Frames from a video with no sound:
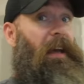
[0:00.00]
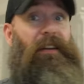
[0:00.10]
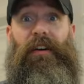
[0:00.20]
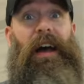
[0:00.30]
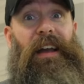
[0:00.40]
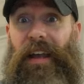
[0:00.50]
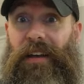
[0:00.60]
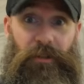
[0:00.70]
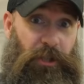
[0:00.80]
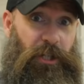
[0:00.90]
man, if I
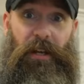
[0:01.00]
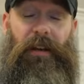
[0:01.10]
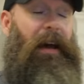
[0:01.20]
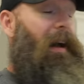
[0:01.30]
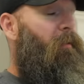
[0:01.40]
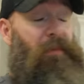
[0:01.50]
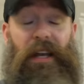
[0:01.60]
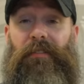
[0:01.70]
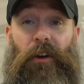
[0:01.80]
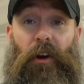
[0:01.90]
gave a shit, I would be
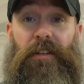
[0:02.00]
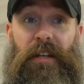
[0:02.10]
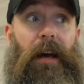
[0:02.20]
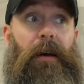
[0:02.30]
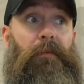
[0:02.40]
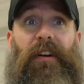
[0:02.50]
having a hard time.